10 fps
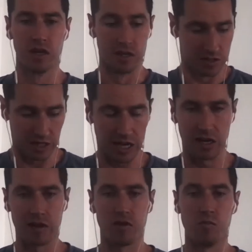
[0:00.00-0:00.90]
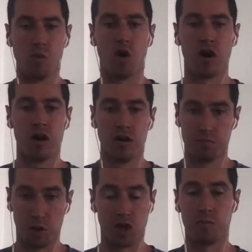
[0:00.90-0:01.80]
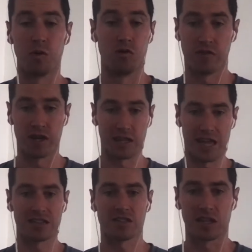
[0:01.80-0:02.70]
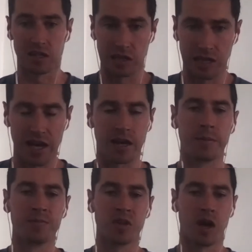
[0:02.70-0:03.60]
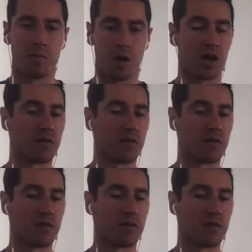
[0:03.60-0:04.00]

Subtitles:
to get an even more bulletproof and elastic leg. A